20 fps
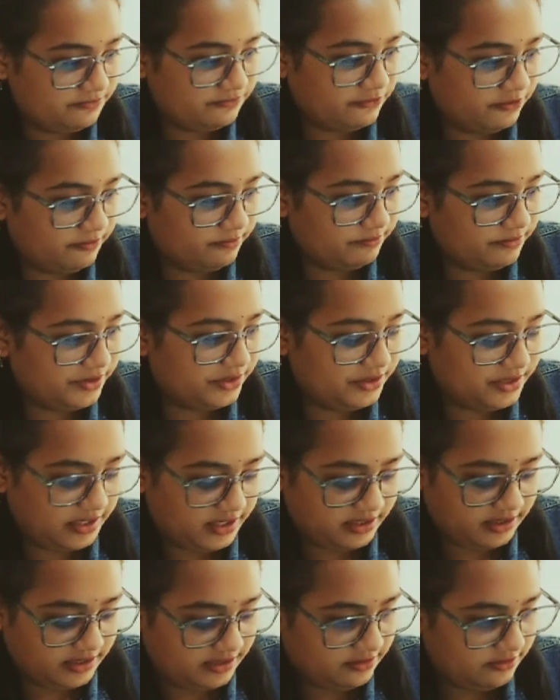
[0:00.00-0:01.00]
from
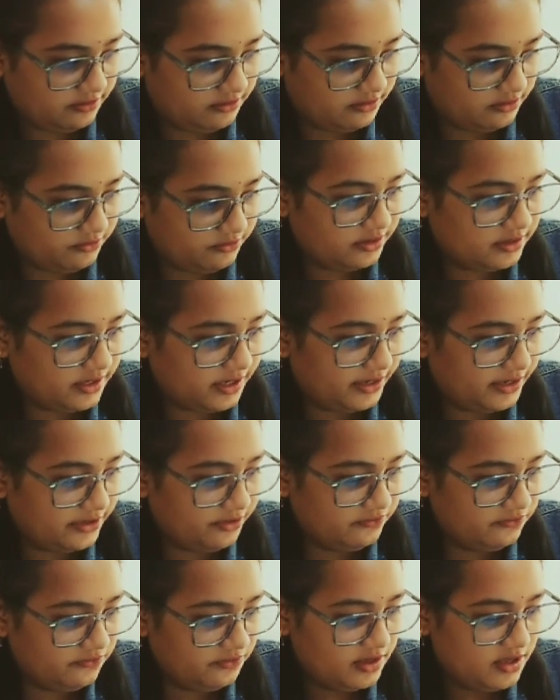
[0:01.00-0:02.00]
Britain and all
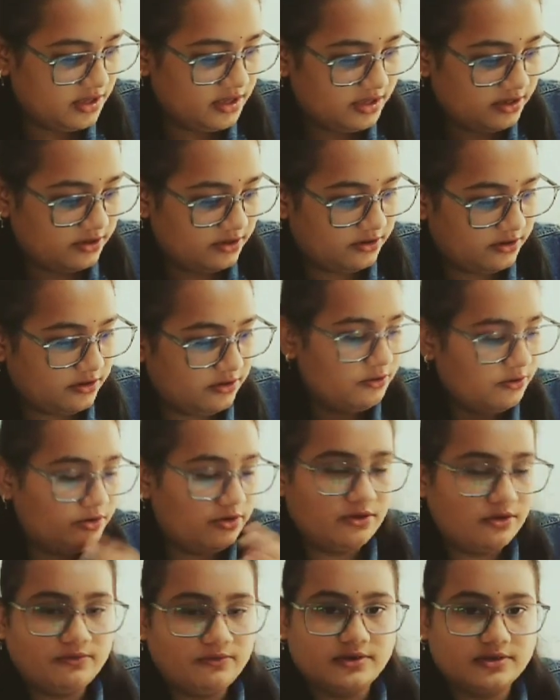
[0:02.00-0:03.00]
kind of
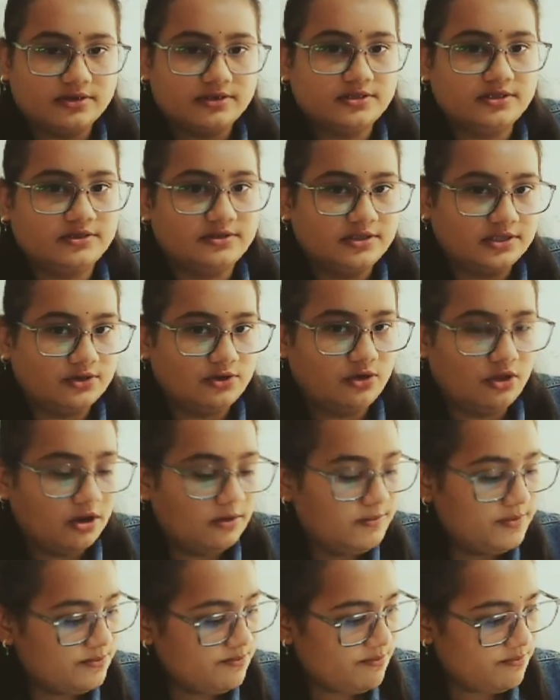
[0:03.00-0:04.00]
all over the
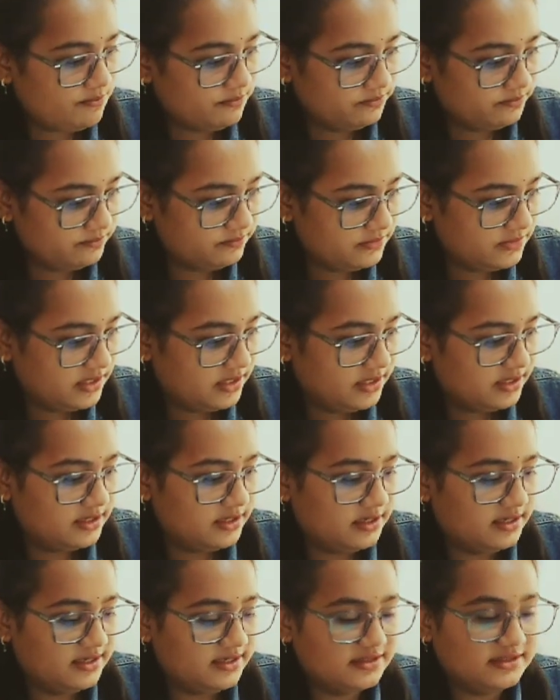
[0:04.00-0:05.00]
globe.
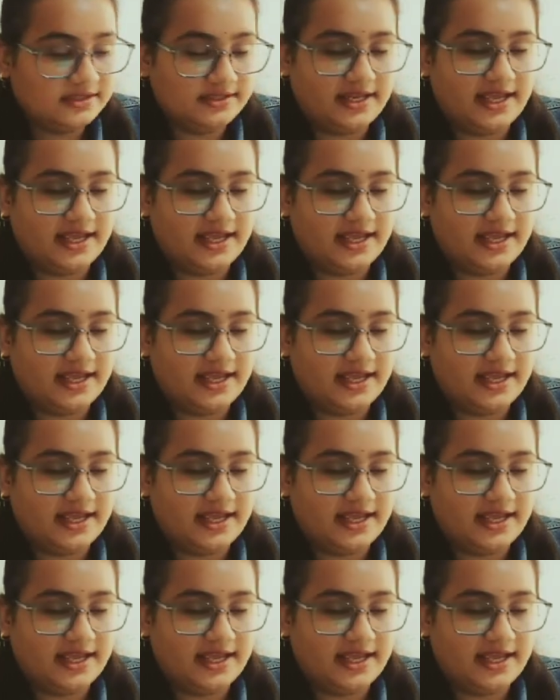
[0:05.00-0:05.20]
The